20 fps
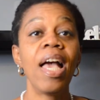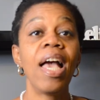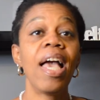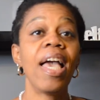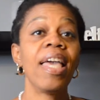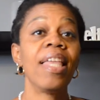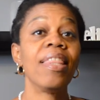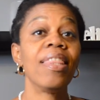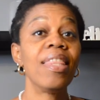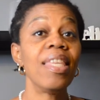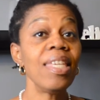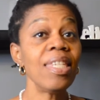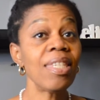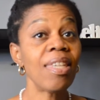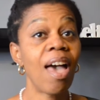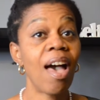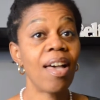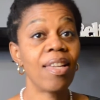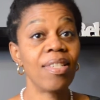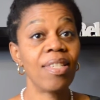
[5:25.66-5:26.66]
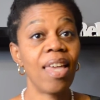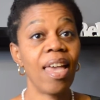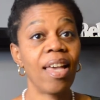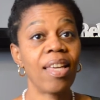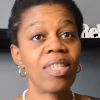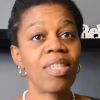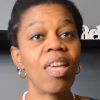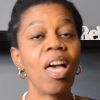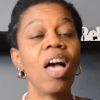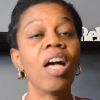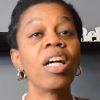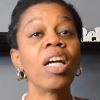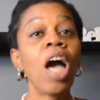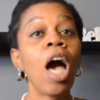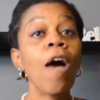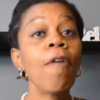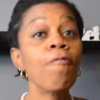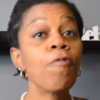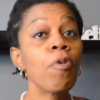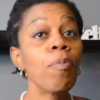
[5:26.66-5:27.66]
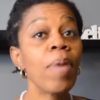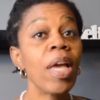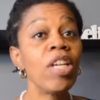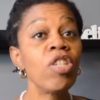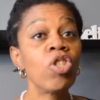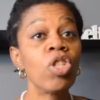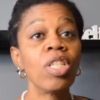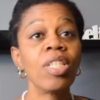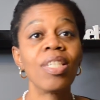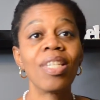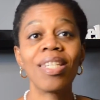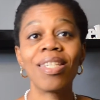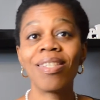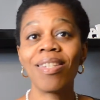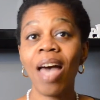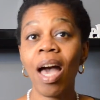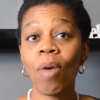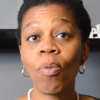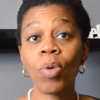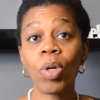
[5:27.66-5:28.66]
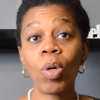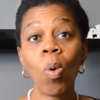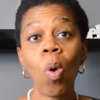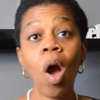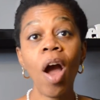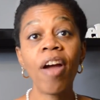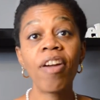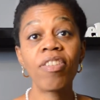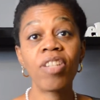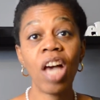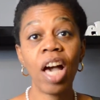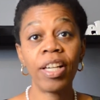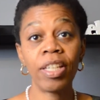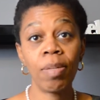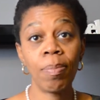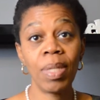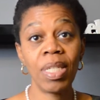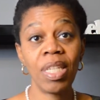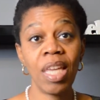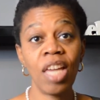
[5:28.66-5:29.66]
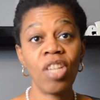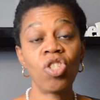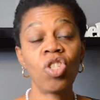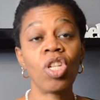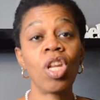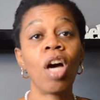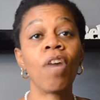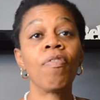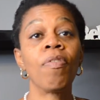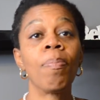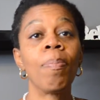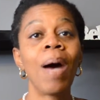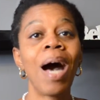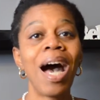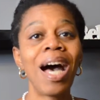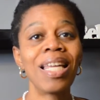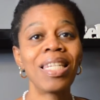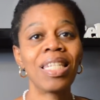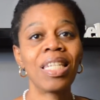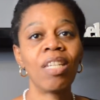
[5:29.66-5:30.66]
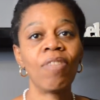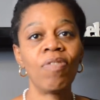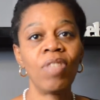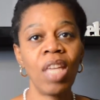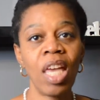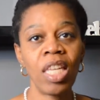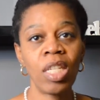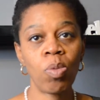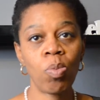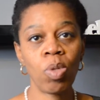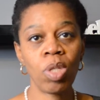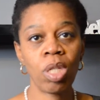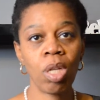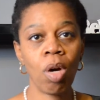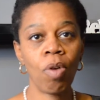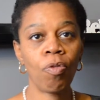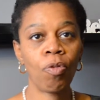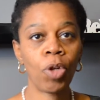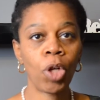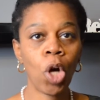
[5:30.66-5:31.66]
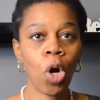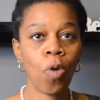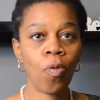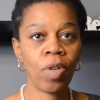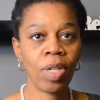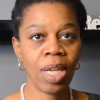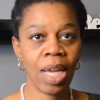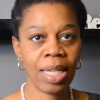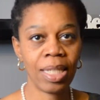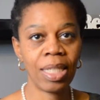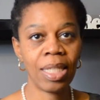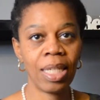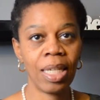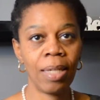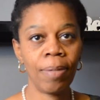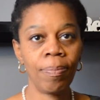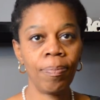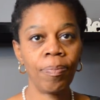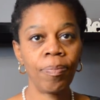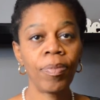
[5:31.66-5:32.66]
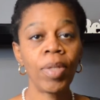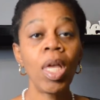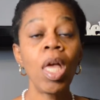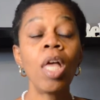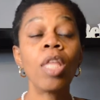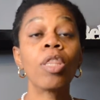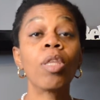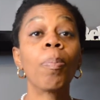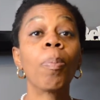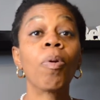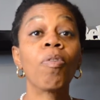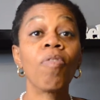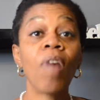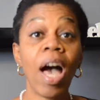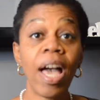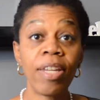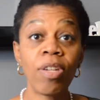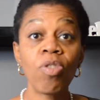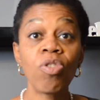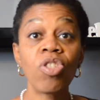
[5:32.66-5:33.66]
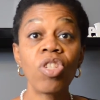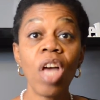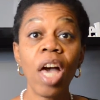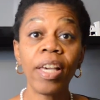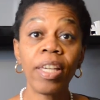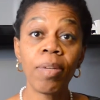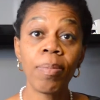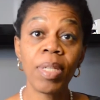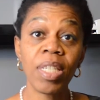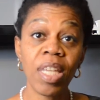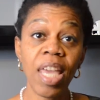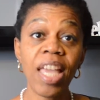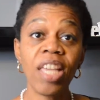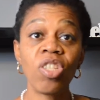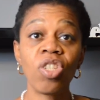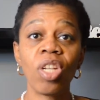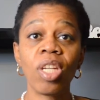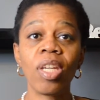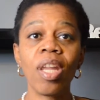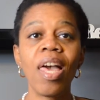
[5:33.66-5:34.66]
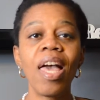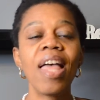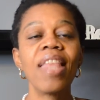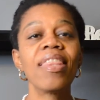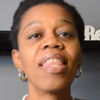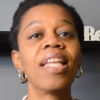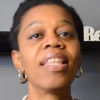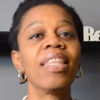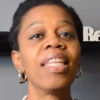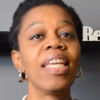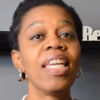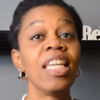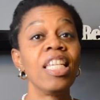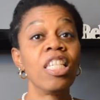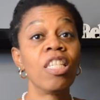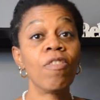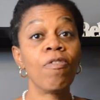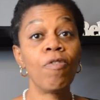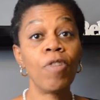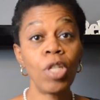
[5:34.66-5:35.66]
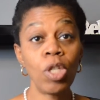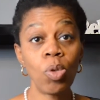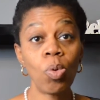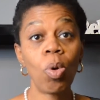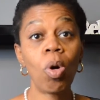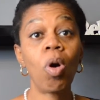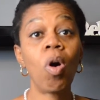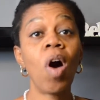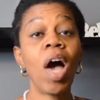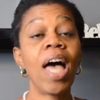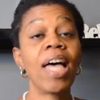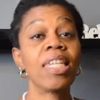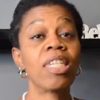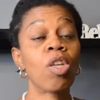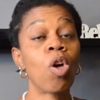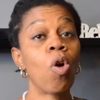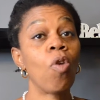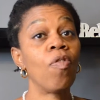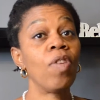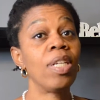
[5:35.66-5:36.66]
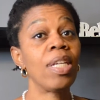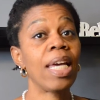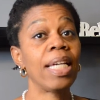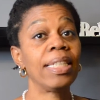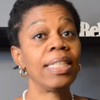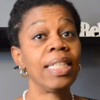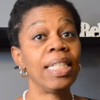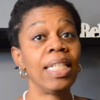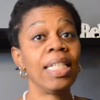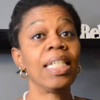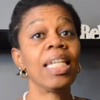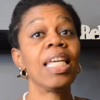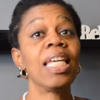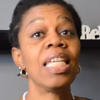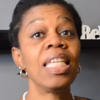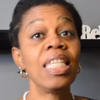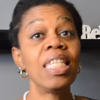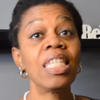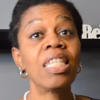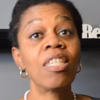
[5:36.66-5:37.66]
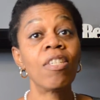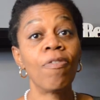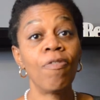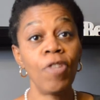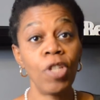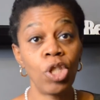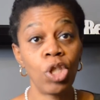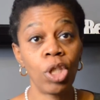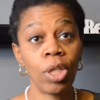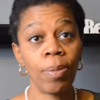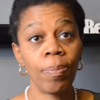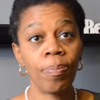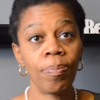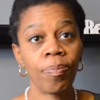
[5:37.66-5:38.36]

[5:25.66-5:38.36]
In this context, confirmation does not require documentation of a positive test result for COVID-19. The provider's documentation that the individual has COVID-19 is sufficient.